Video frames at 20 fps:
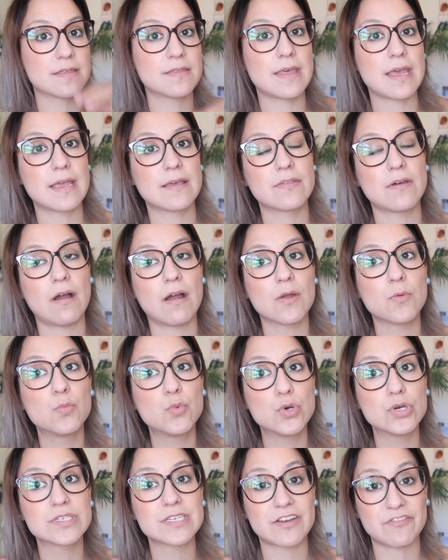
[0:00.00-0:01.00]
thing that I
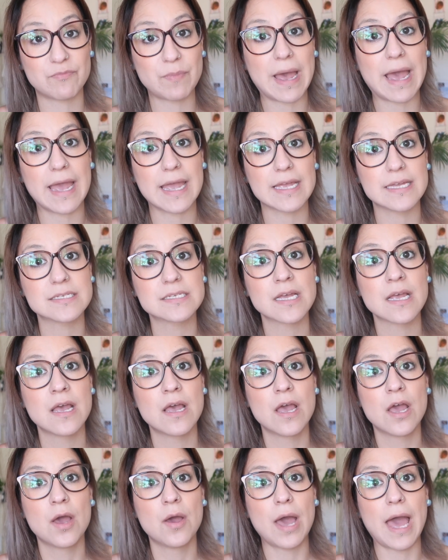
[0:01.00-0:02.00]
would have paid
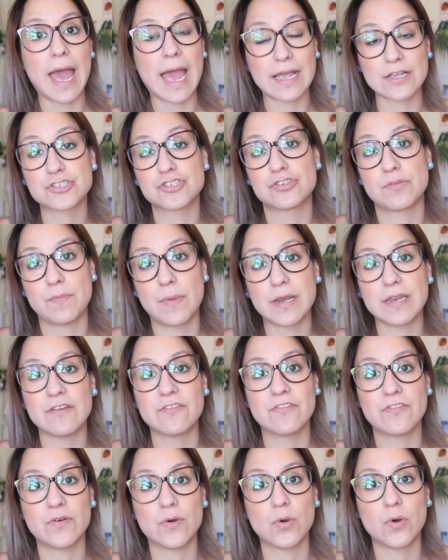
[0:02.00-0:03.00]
extra money
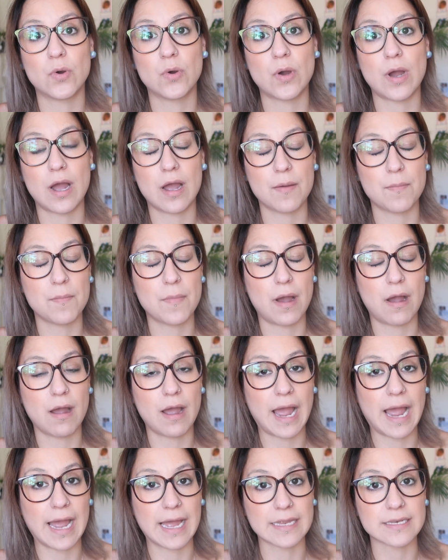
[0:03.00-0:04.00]
for,
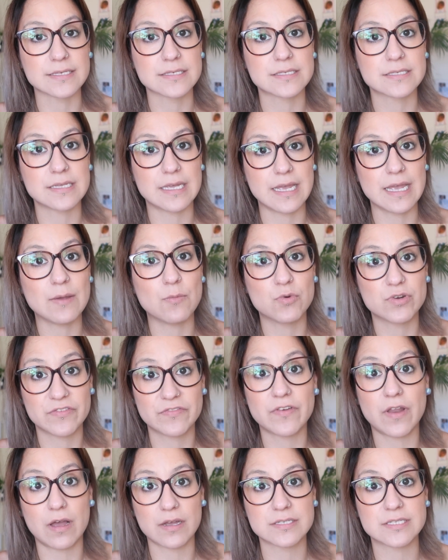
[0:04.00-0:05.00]
and it would
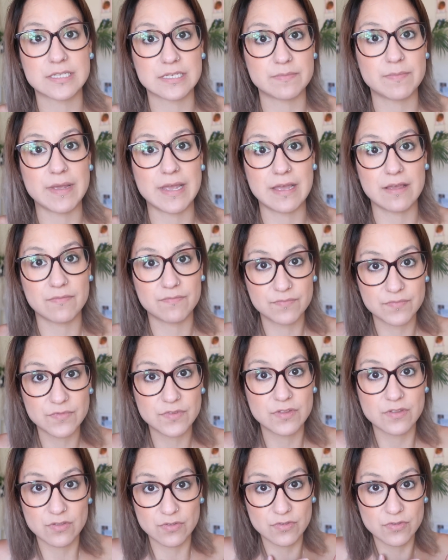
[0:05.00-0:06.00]
have lasted me
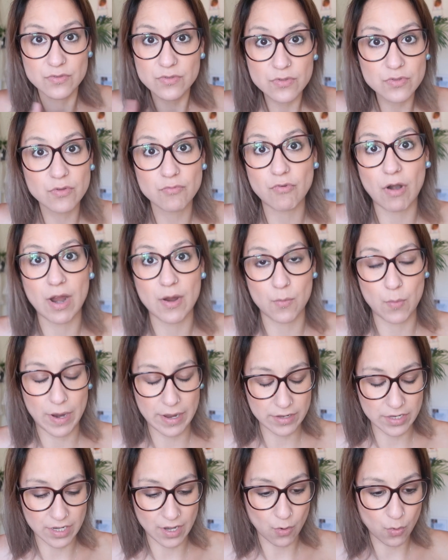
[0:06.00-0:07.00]
the right way,
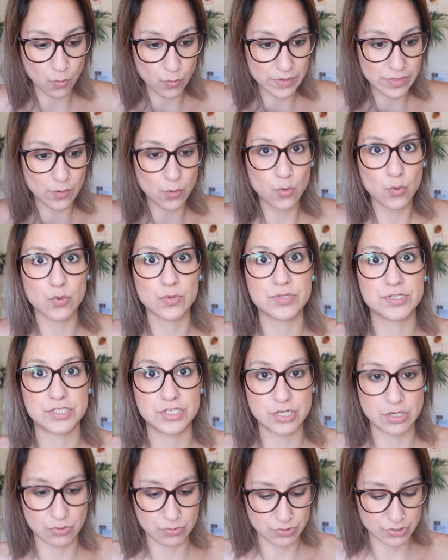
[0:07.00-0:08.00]
you know, with all the
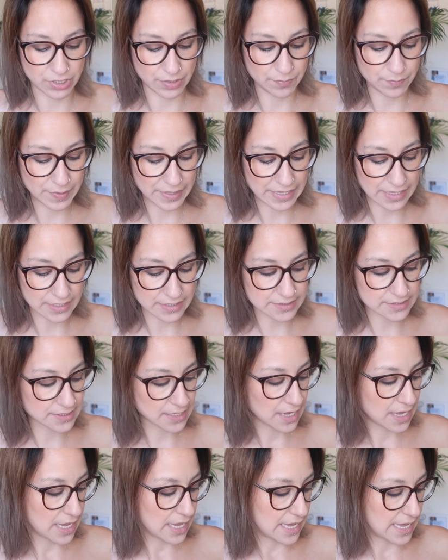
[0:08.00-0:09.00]
children, because
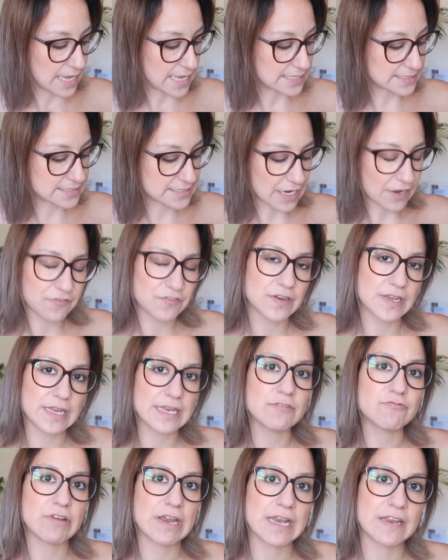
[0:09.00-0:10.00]
it's
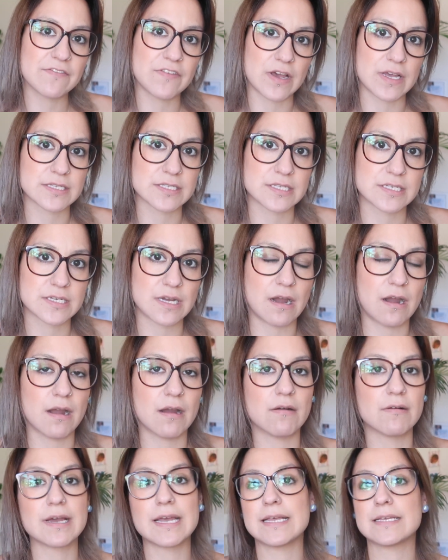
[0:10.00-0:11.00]
definitely really
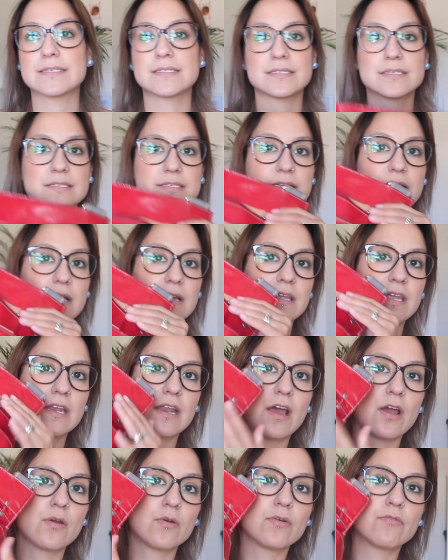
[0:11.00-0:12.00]
versatile. It's, you
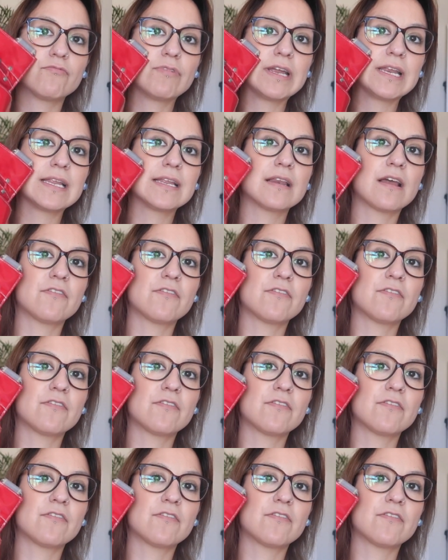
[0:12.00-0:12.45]
know, really